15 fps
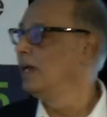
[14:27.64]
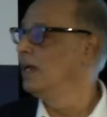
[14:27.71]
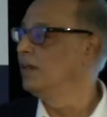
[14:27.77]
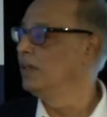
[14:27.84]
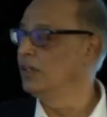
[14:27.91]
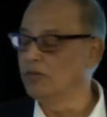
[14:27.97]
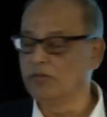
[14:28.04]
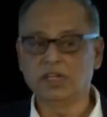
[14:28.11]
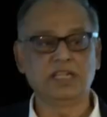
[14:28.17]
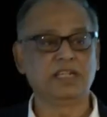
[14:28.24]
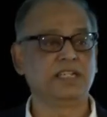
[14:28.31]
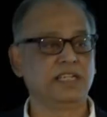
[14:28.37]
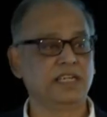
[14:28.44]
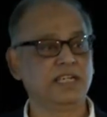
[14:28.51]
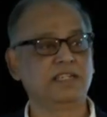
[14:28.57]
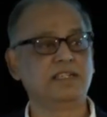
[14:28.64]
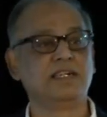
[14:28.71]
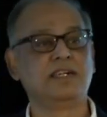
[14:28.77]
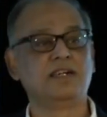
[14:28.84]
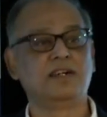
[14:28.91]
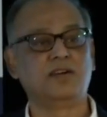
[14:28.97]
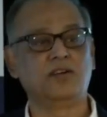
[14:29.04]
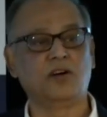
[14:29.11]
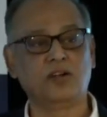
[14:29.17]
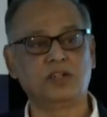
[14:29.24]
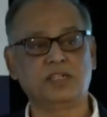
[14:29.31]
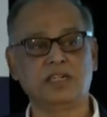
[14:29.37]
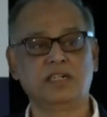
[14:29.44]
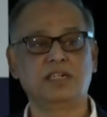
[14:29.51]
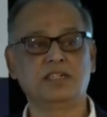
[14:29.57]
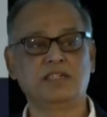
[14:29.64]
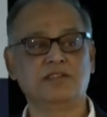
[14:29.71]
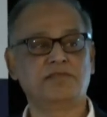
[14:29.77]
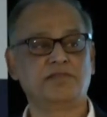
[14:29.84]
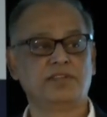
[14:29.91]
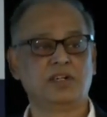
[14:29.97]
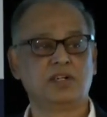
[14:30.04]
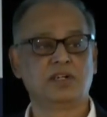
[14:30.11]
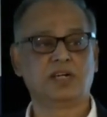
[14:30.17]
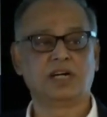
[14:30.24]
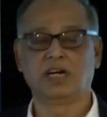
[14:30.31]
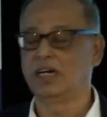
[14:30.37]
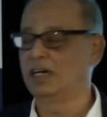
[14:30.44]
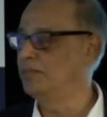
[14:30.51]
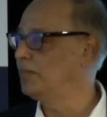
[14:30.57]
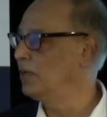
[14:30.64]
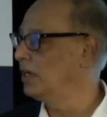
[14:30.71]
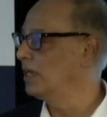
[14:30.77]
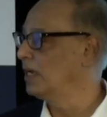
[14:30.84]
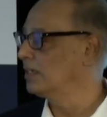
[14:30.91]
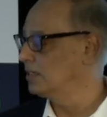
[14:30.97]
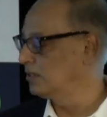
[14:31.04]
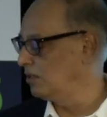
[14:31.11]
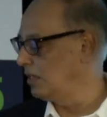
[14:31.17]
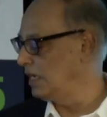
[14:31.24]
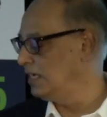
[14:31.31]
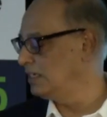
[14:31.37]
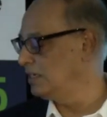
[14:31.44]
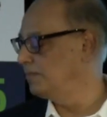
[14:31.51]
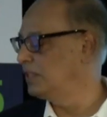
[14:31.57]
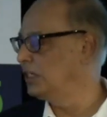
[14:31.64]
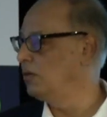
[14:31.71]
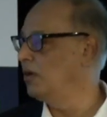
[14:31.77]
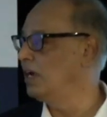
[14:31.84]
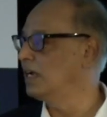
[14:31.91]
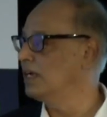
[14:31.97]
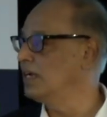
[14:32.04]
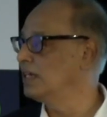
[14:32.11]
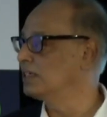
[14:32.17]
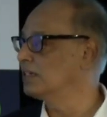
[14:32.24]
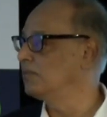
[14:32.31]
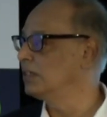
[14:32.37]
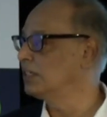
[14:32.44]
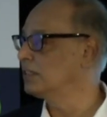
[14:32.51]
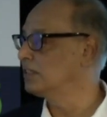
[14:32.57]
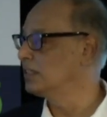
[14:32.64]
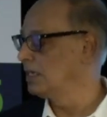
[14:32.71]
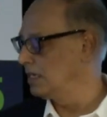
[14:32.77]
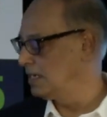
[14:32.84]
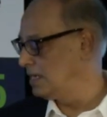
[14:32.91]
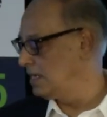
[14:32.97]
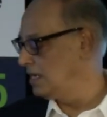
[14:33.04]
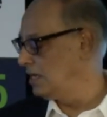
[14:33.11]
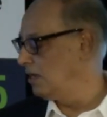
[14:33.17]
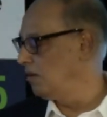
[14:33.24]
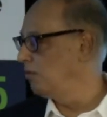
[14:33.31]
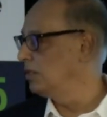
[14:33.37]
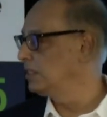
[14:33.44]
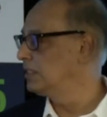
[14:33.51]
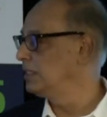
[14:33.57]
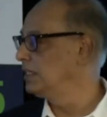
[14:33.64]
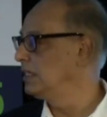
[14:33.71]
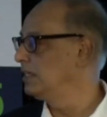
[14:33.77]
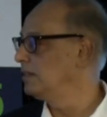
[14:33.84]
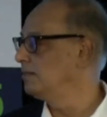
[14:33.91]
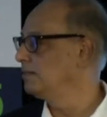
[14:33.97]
You really need alternative products. So SMC ORS was the